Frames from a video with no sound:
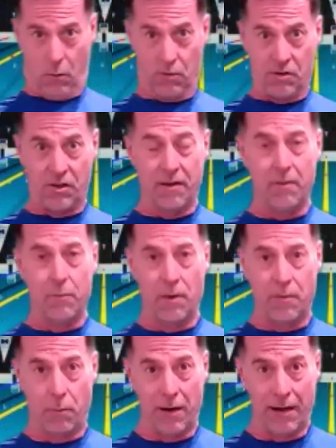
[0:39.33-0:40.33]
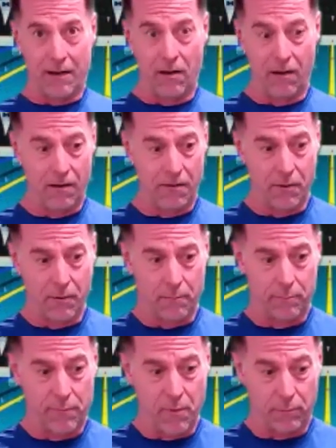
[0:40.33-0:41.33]
we're starting with what I call
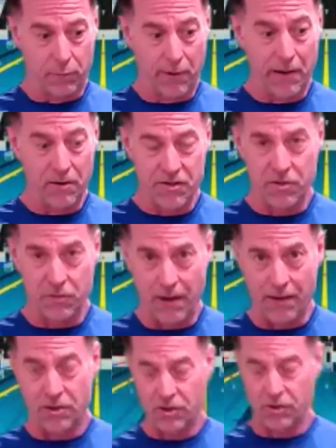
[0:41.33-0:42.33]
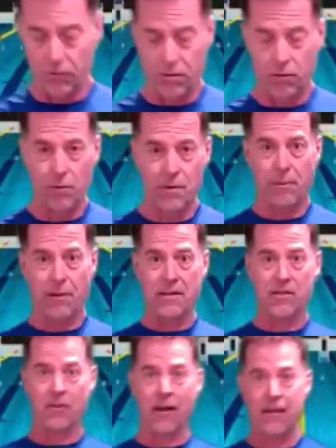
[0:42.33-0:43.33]
the prayer stretch. So you're going to
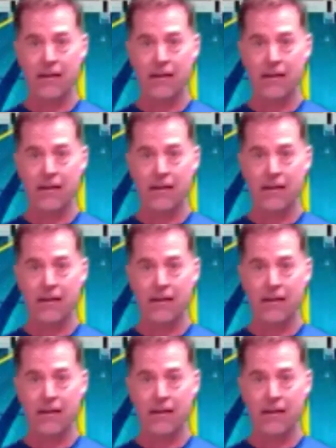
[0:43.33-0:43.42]
place your